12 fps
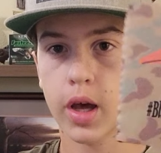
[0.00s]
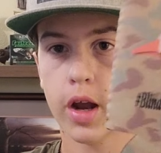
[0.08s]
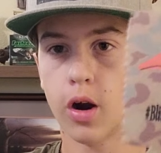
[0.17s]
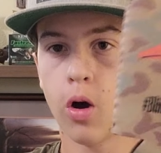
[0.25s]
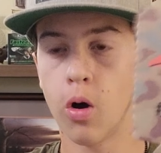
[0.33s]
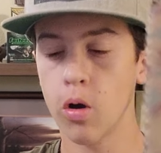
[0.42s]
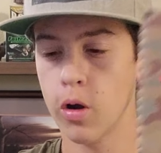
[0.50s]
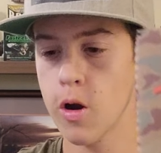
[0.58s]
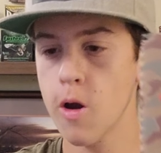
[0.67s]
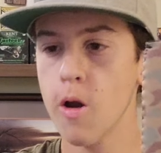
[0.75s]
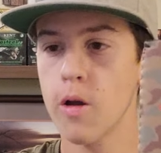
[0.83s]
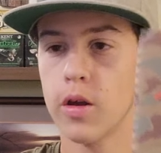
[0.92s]
Got a
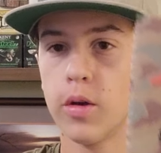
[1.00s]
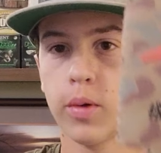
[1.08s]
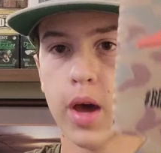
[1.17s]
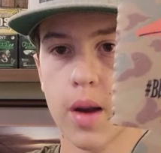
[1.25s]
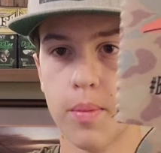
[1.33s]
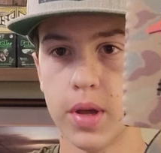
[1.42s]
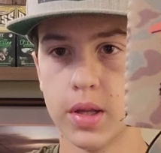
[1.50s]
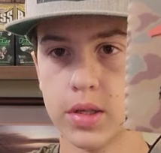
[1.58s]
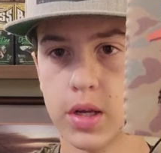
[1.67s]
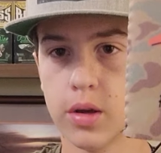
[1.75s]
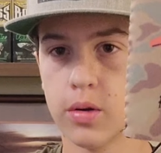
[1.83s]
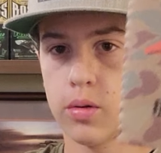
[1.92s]
honker, and we got a
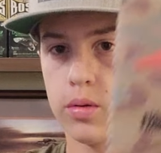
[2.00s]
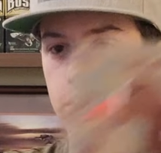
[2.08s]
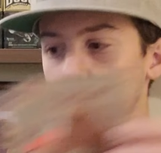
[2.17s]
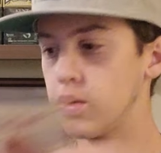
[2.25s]
pintail.